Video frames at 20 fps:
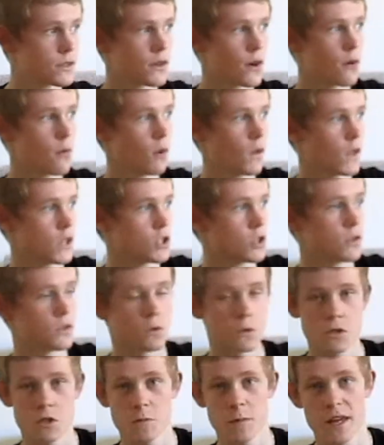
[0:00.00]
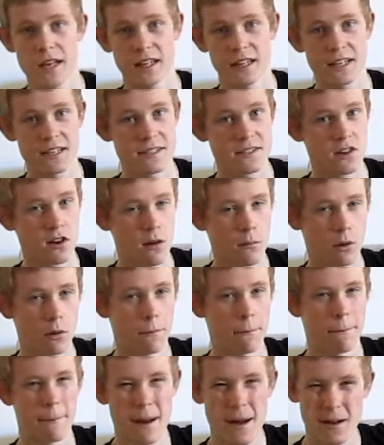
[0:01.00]
So what they should do is spend less time
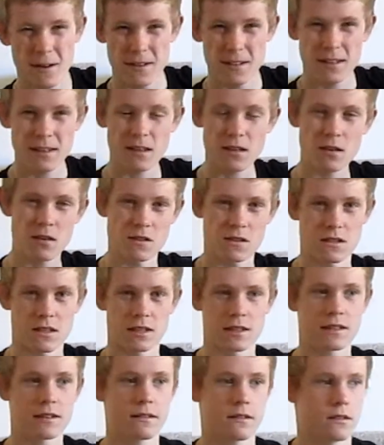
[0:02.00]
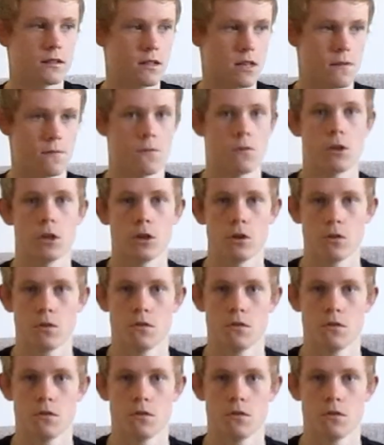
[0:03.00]
on marketing, because I think everyone